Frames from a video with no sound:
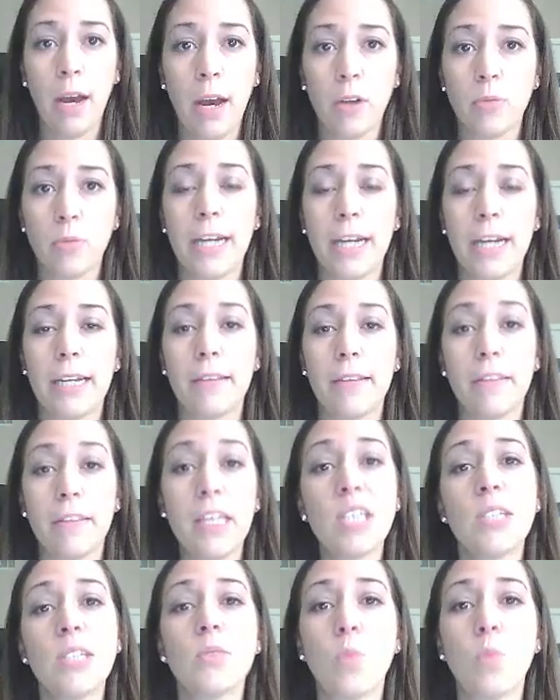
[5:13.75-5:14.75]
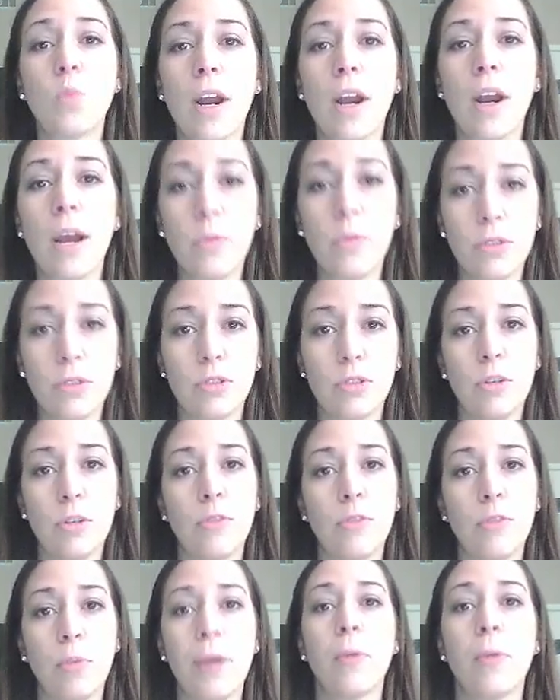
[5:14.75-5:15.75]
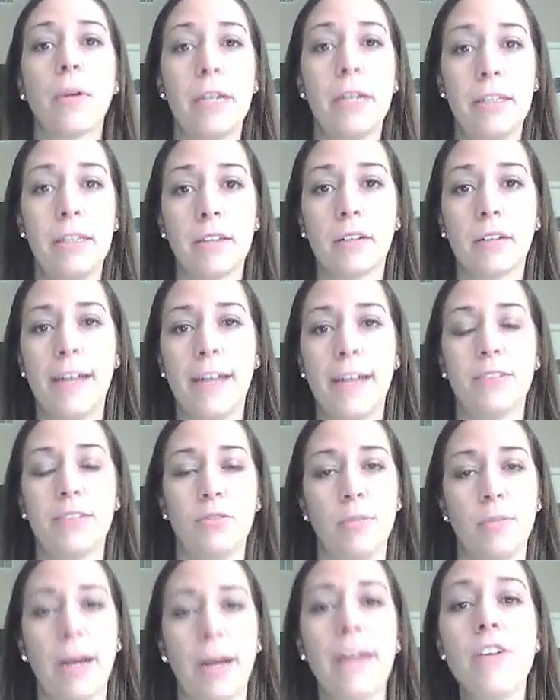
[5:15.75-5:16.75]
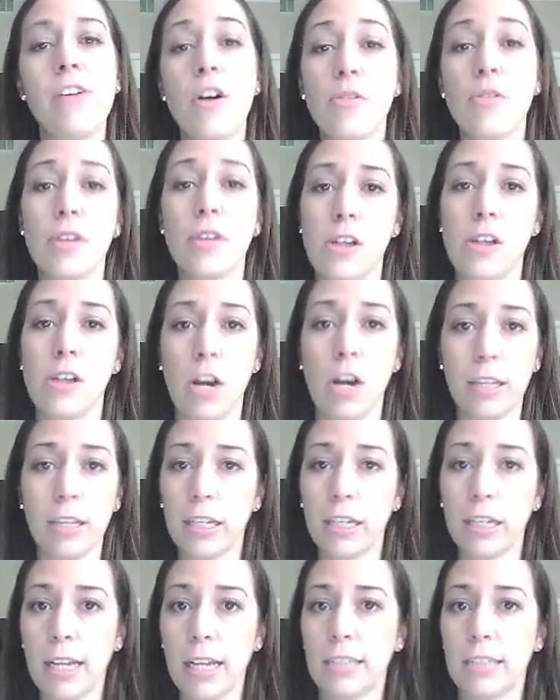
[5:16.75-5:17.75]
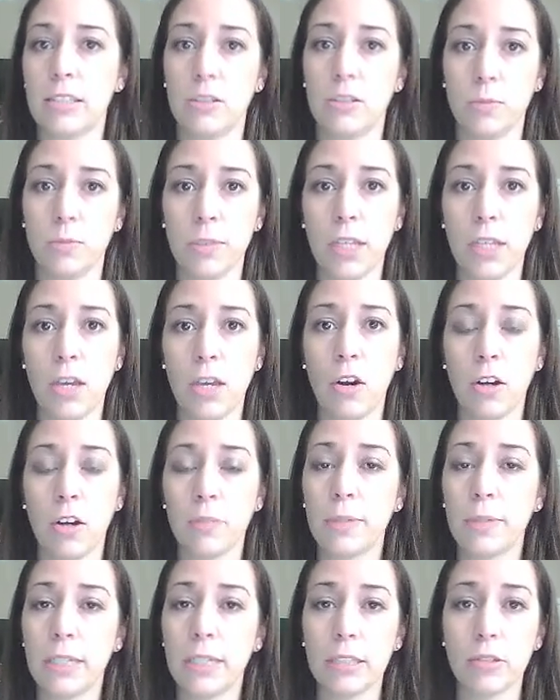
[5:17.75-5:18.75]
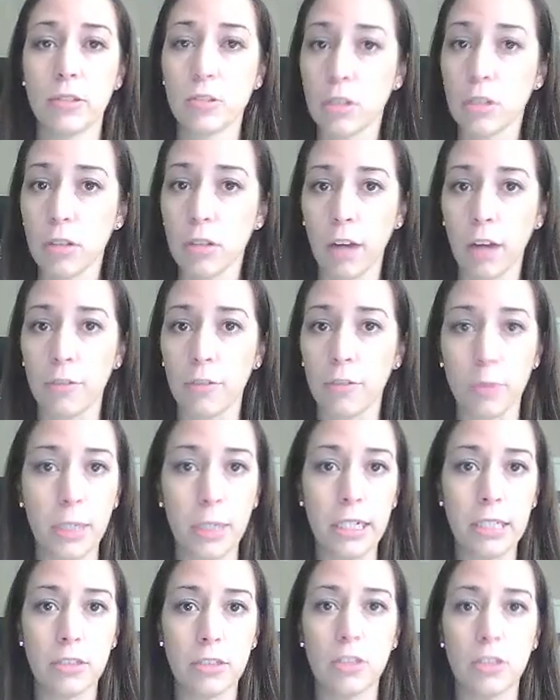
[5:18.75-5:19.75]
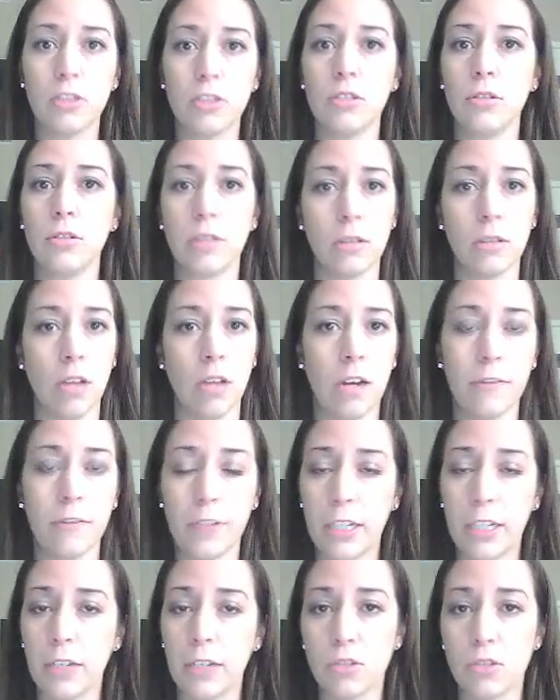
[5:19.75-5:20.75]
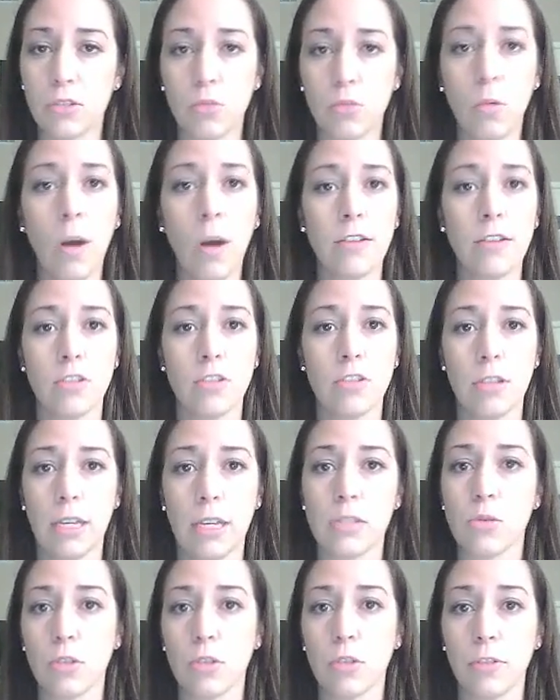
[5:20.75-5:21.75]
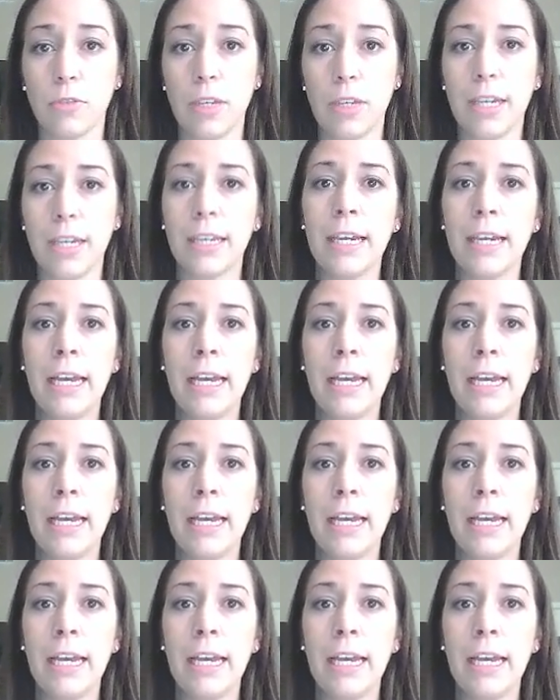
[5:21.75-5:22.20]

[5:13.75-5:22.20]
write it. This is what I would do if we were in the classroom. I know that an online class is really hard because there's a lot of reading to do and a lot of videos to watch and that sort of thing.